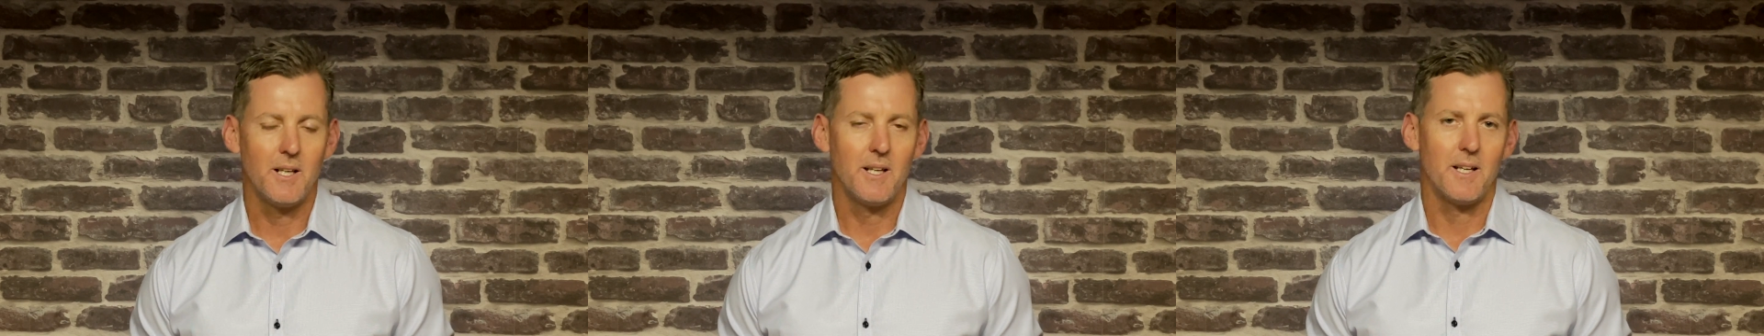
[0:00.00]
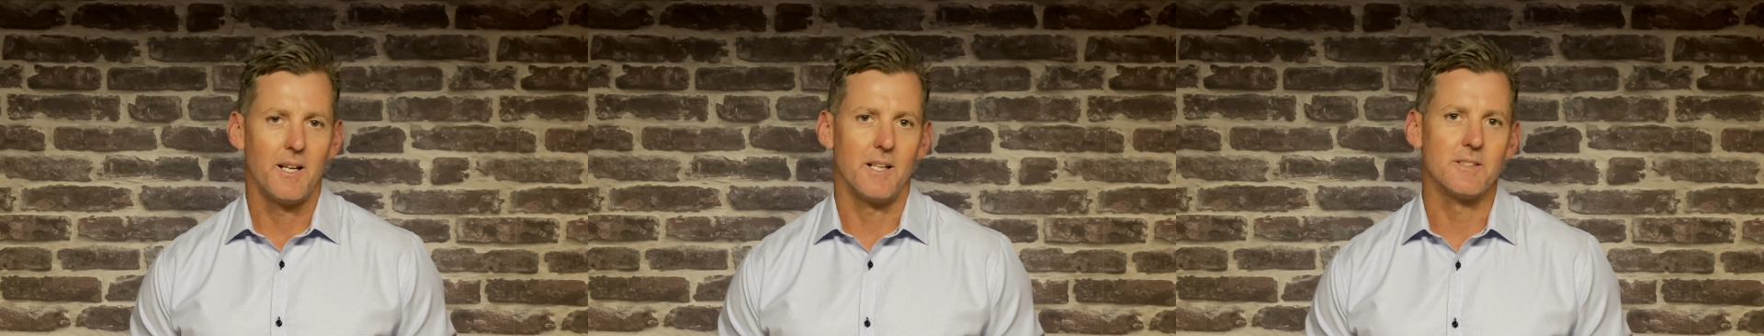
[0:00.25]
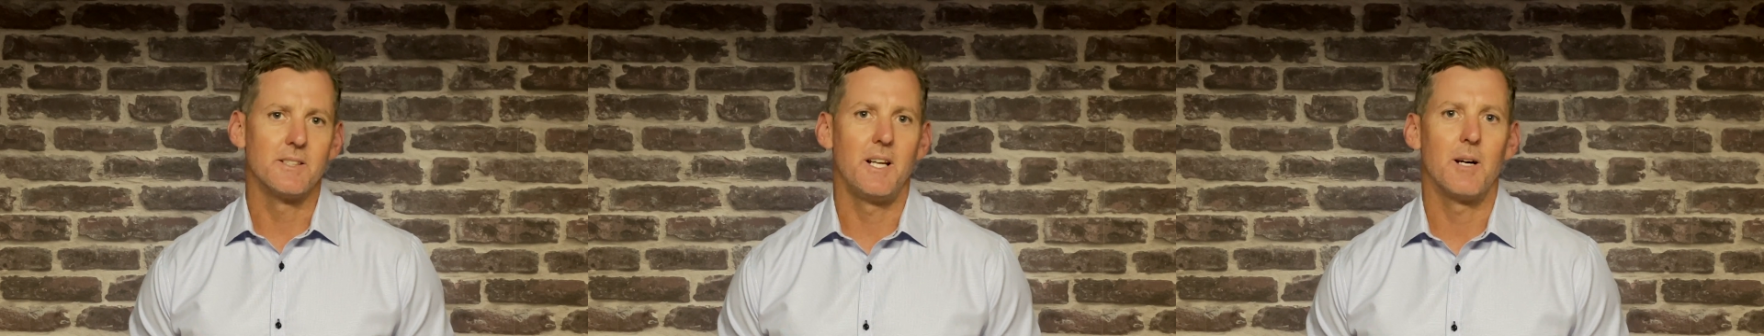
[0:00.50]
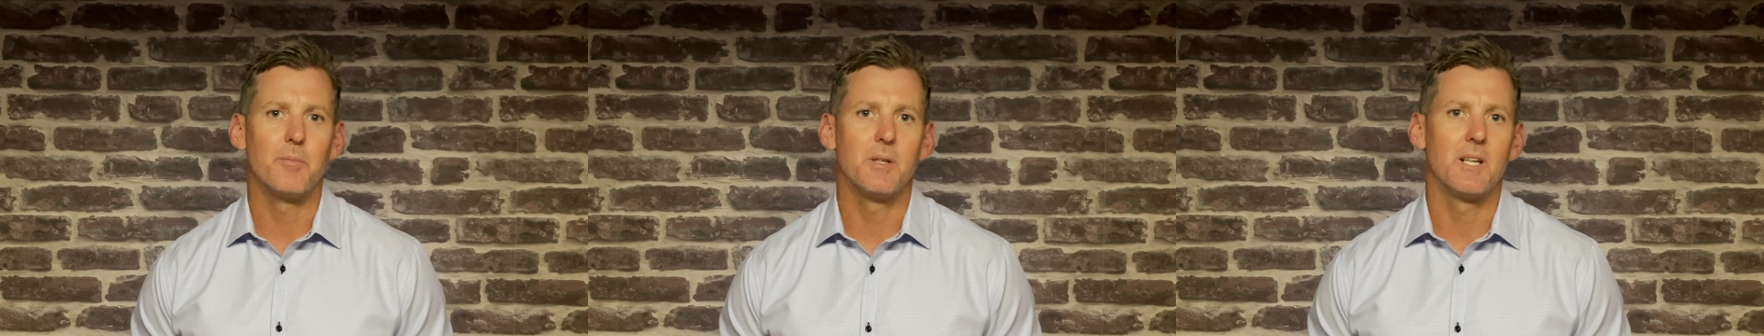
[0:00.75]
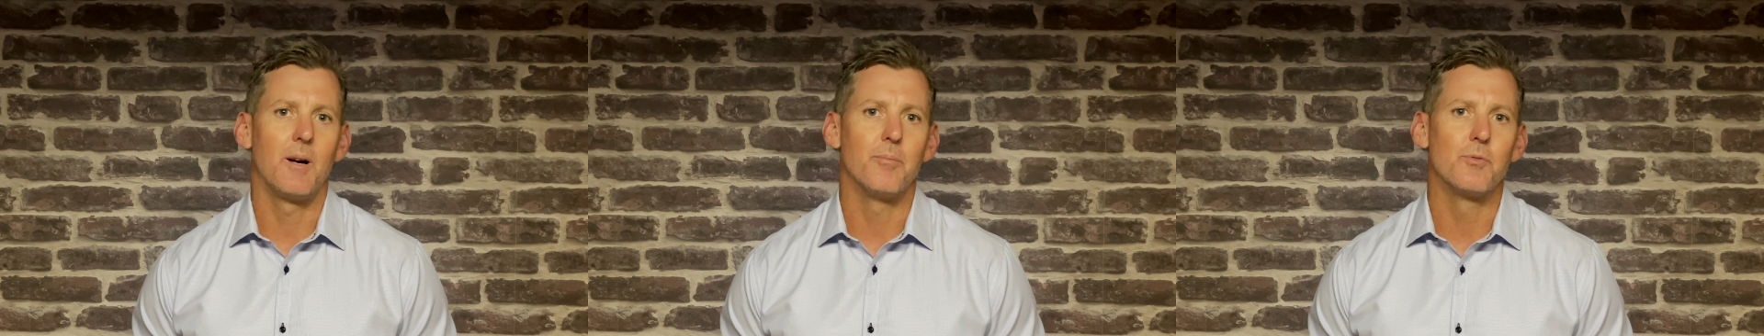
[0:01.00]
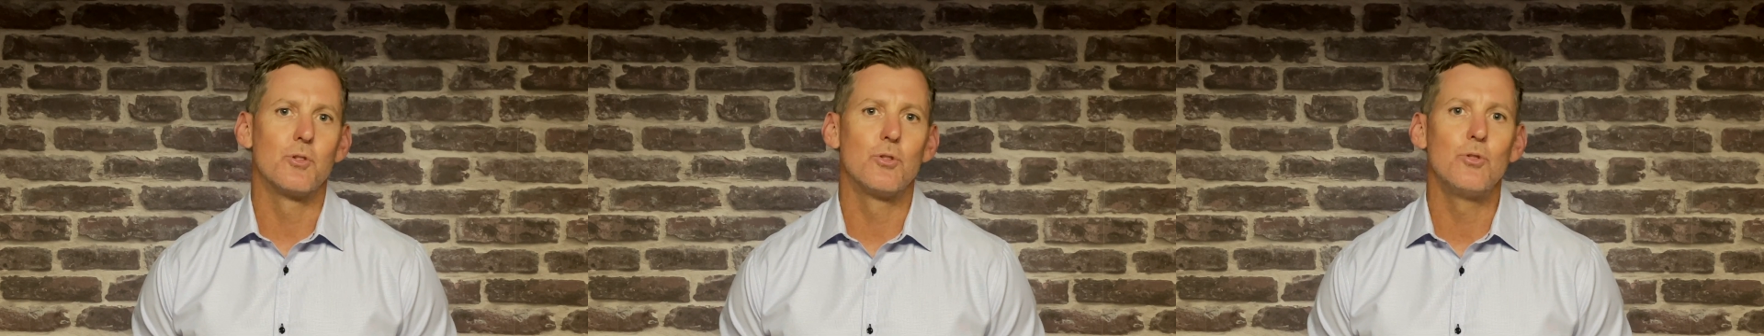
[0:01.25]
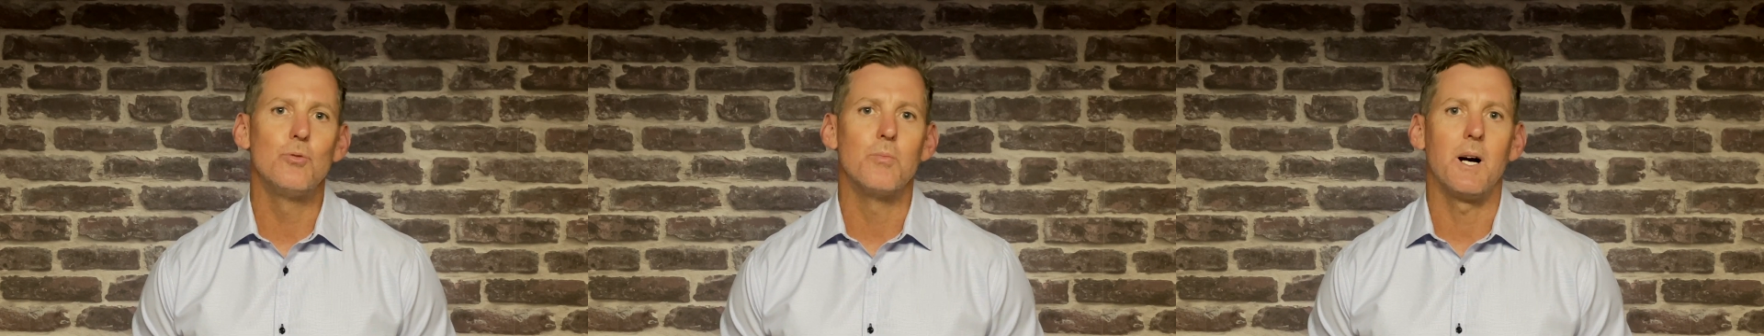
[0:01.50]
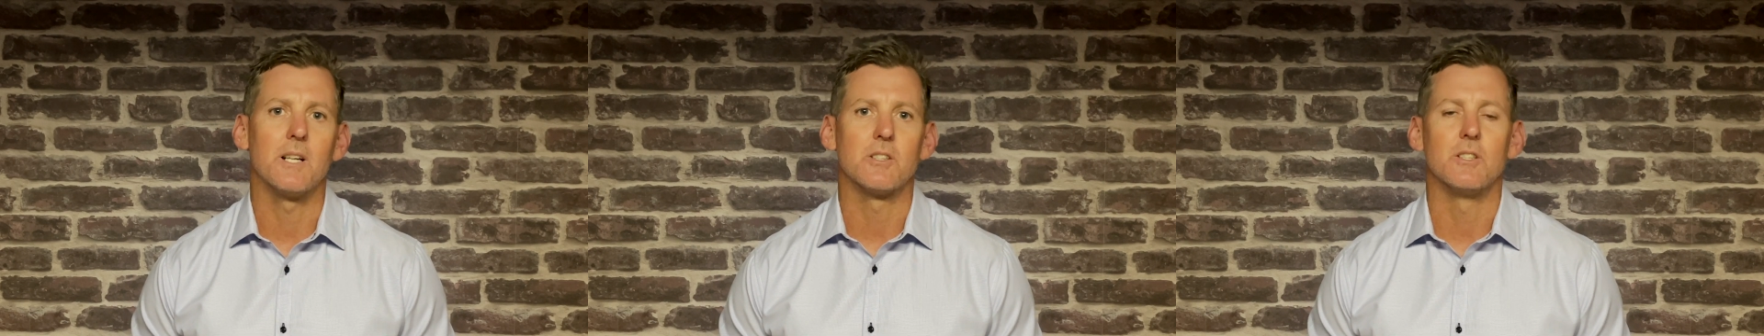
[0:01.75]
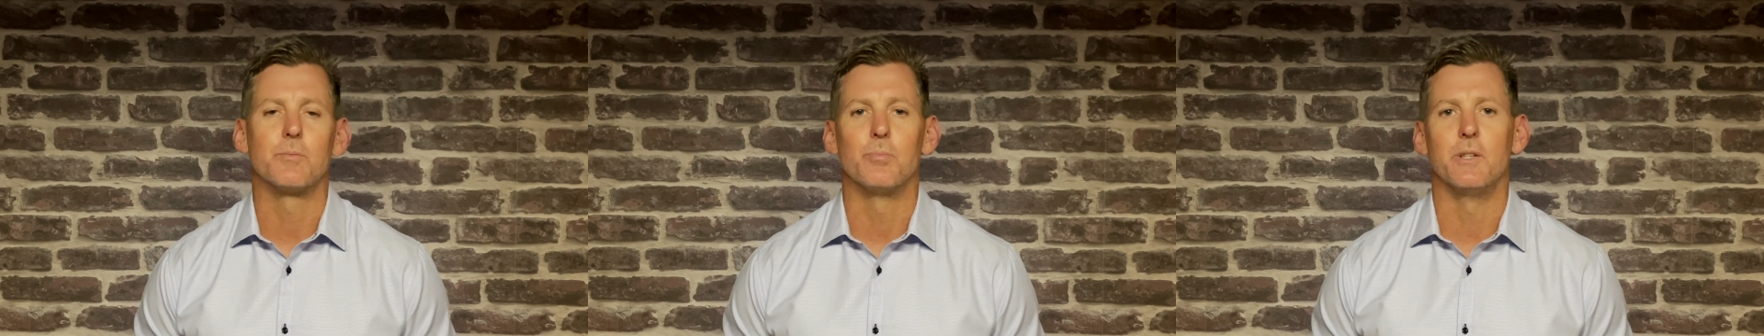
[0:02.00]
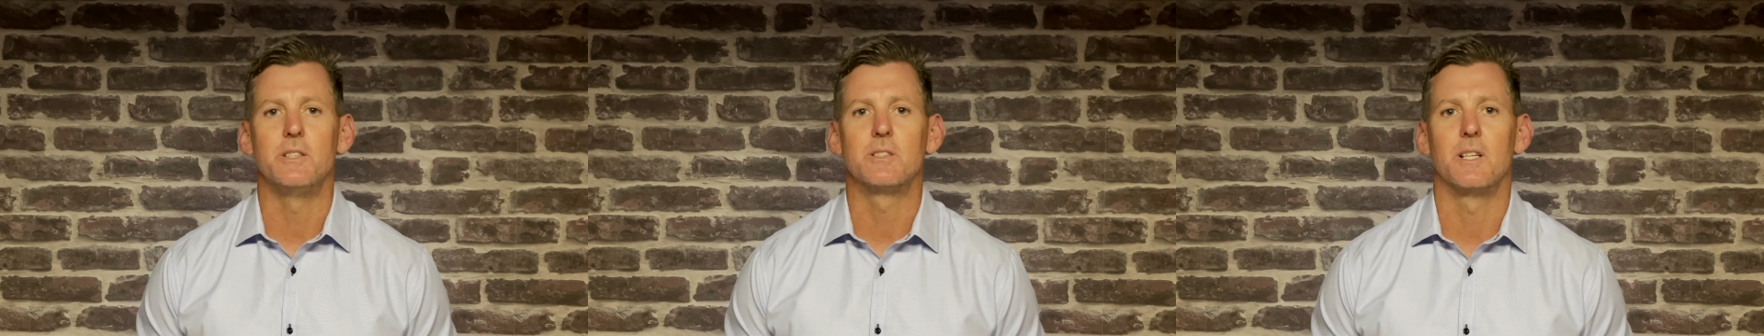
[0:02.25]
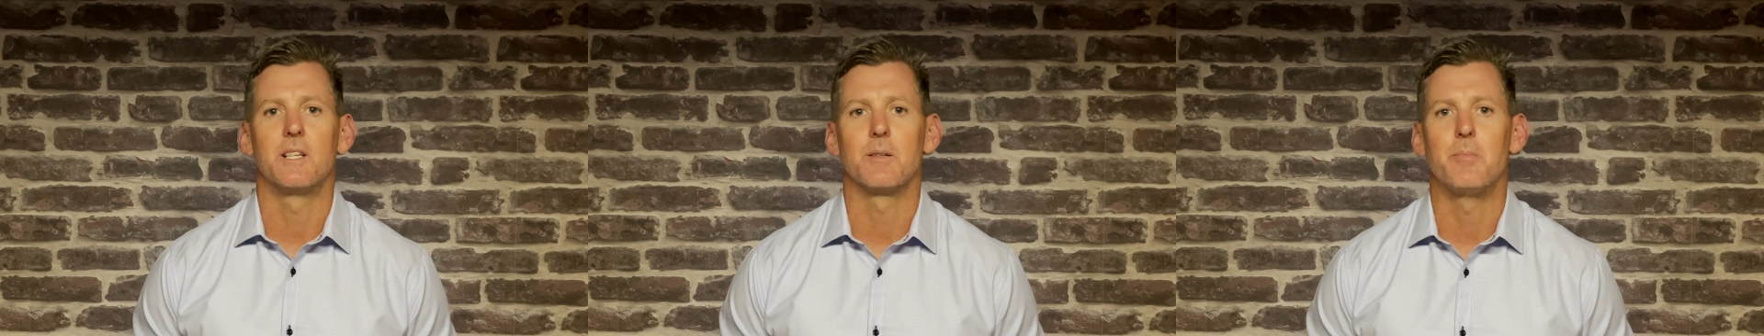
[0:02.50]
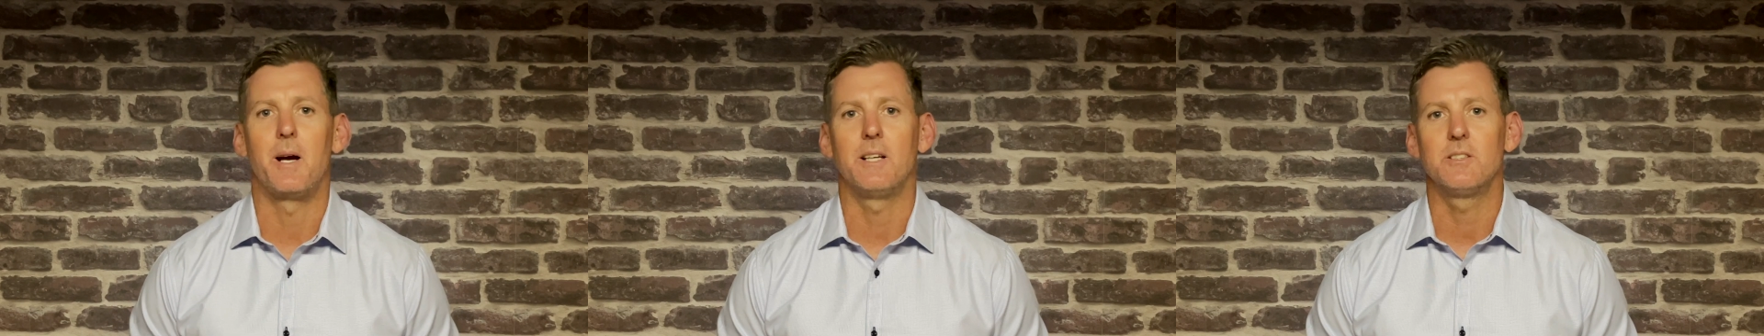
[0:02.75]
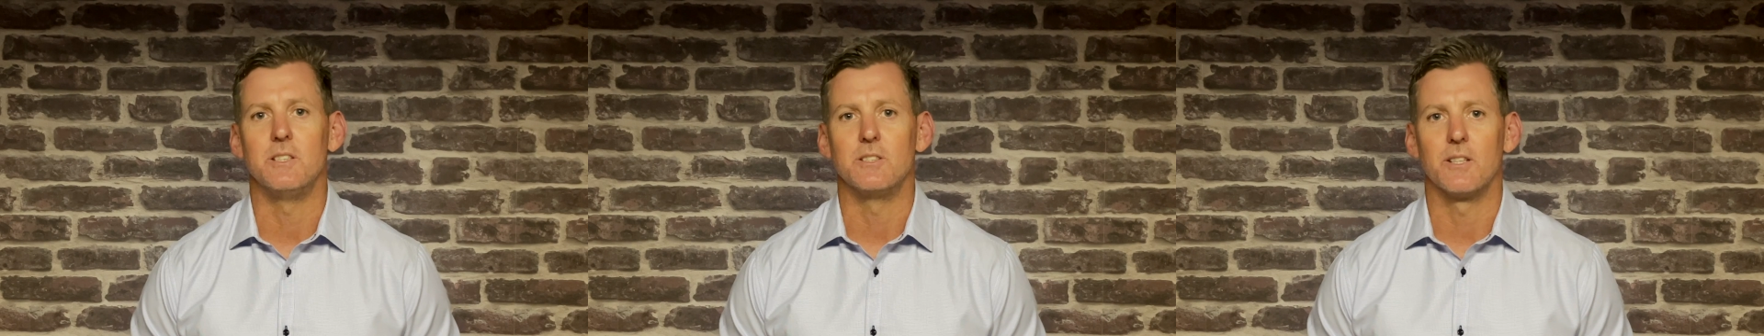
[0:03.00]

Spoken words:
has now become too much and has breached their capacity.